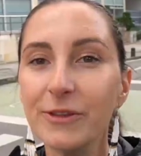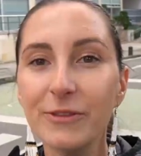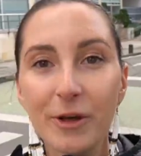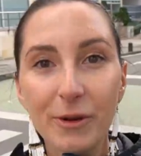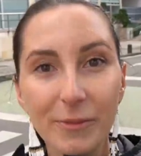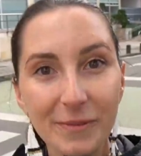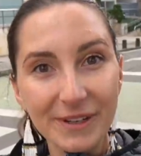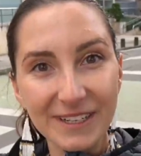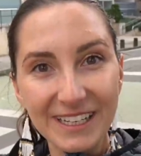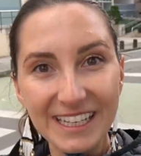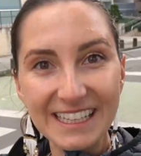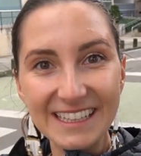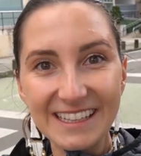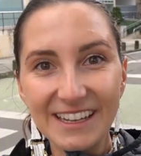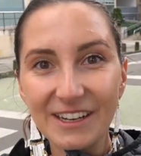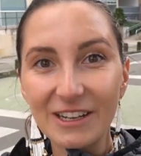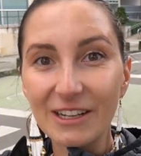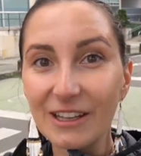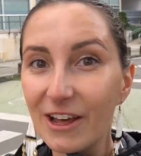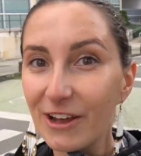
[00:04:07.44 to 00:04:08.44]
Normally
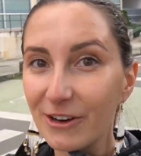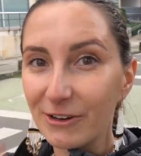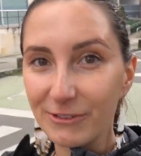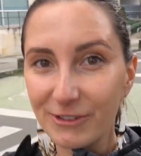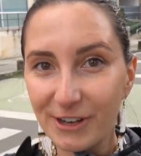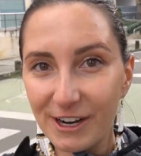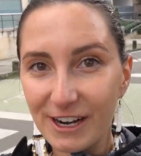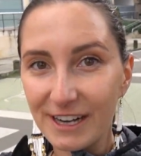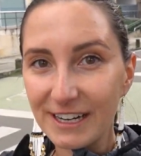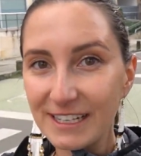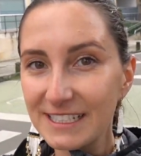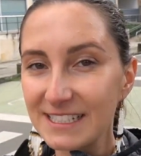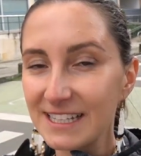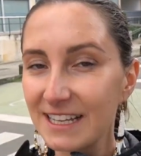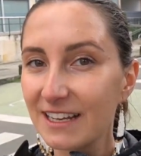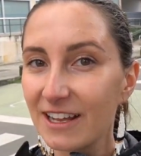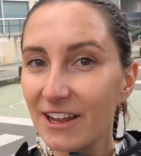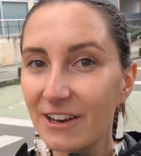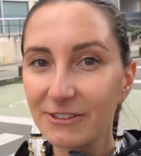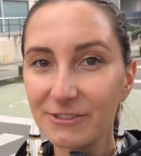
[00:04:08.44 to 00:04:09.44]
there are a lot of cars
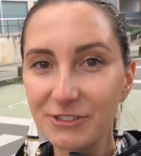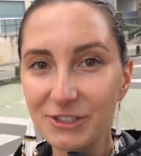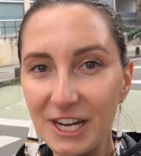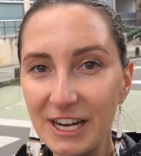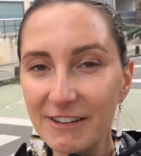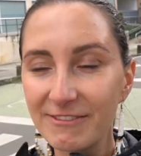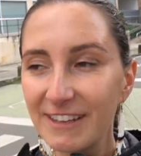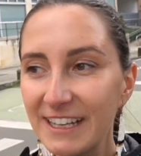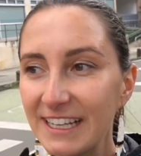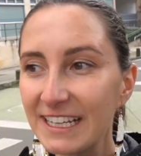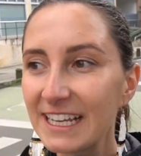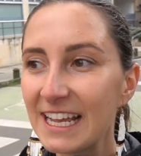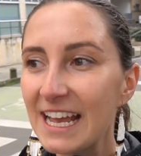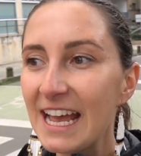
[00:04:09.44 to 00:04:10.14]
and a lot of traffic,